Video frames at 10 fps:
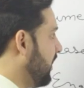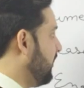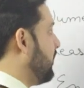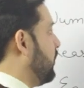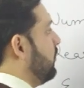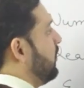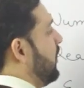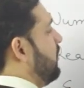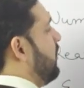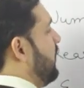is
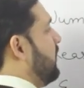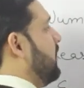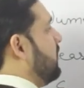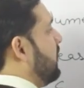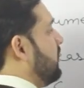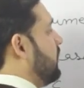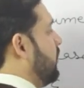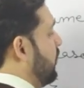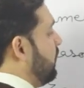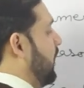it's
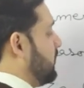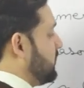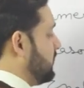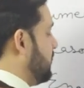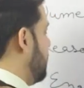good marks.